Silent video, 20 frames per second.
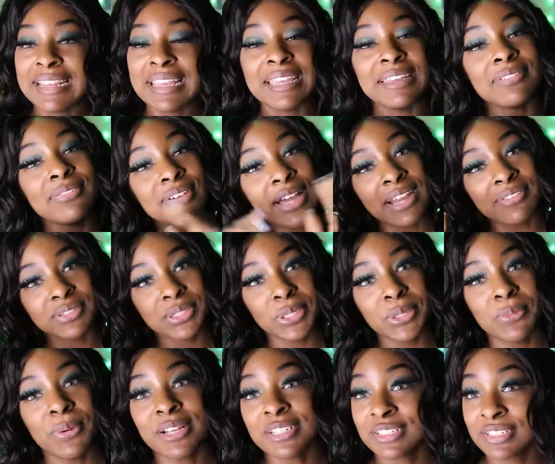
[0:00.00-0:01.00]
If after
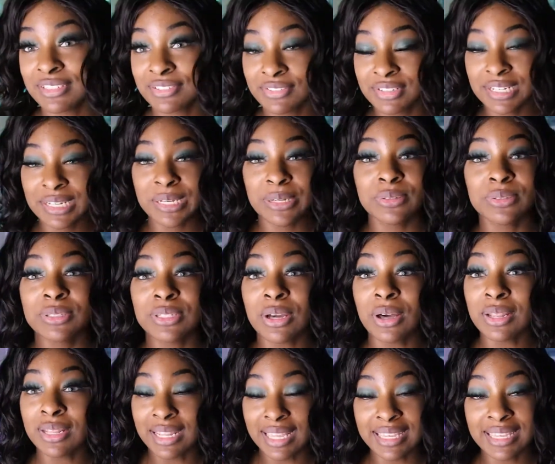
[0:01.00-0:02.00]
you watch this video
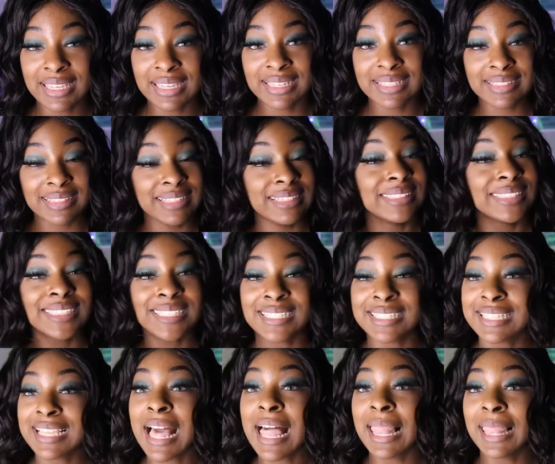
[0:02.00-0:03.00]
y'all like it, then
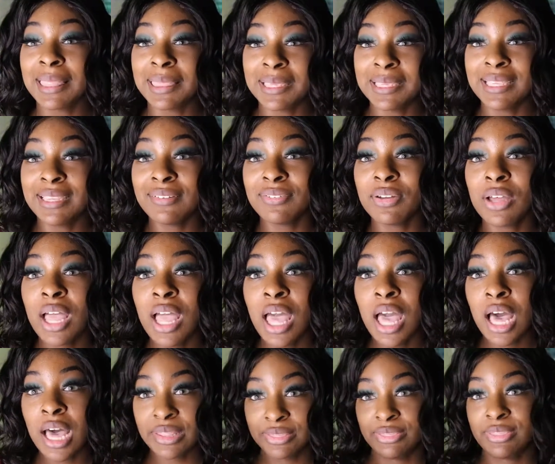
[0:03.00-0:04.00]
just leave
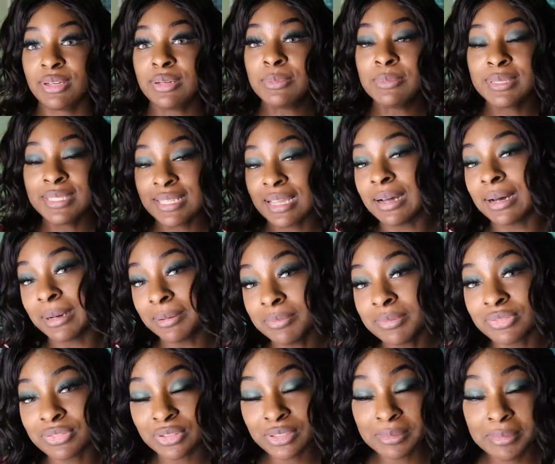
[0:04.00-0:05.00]
a thumbs up
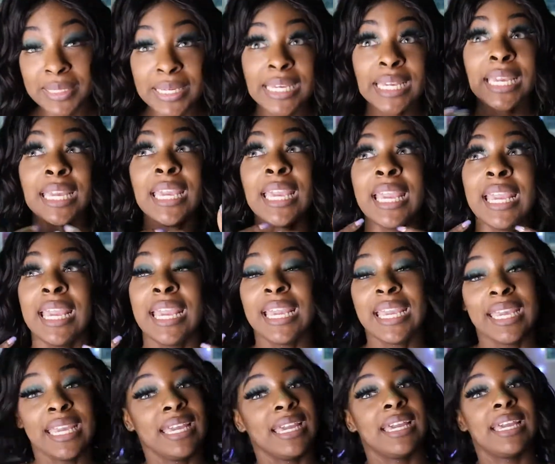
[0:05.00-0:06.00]
for me,
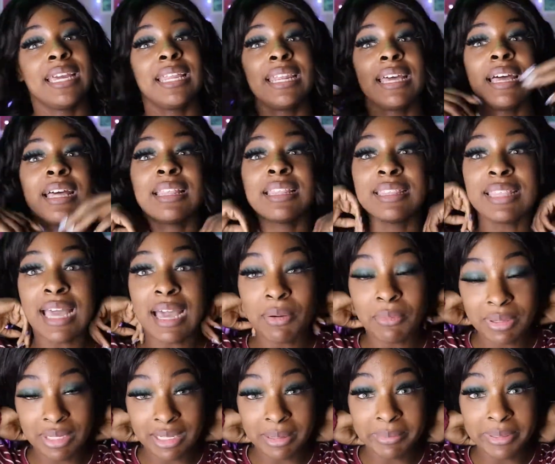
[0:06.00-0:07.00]
and that
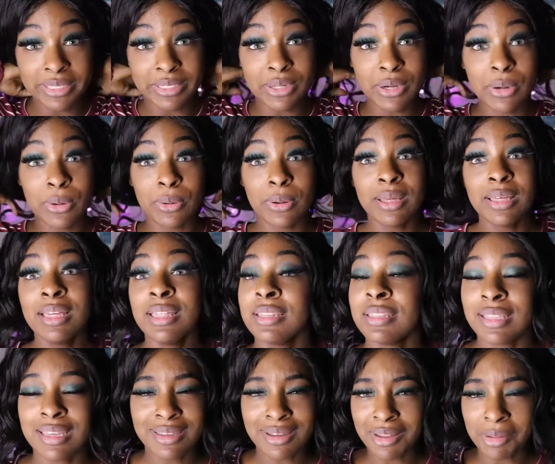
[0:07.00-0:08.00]
will let me know
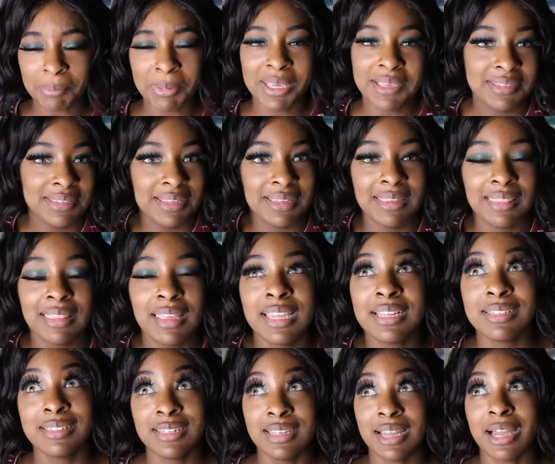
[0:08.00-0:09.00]
that y'all basically
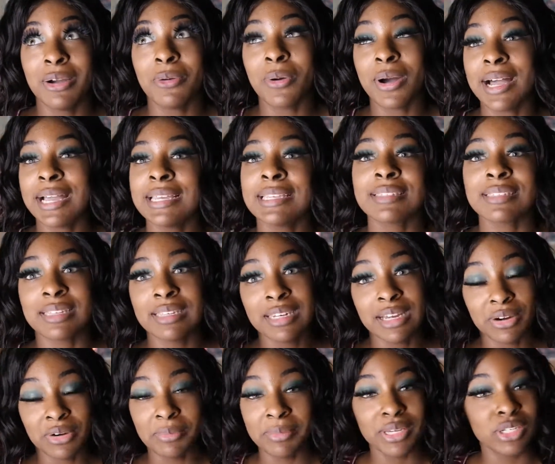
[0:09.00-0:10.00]
like DIYs, and
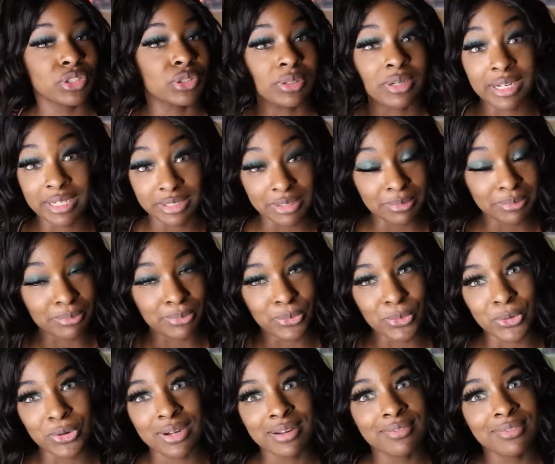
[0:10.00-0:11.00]
I will make sure I do
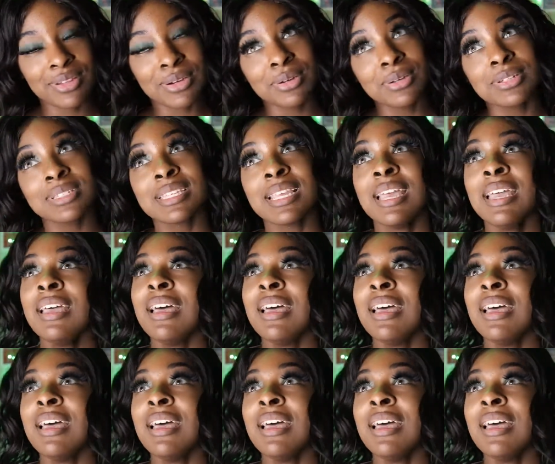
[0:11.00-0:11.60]
more of those.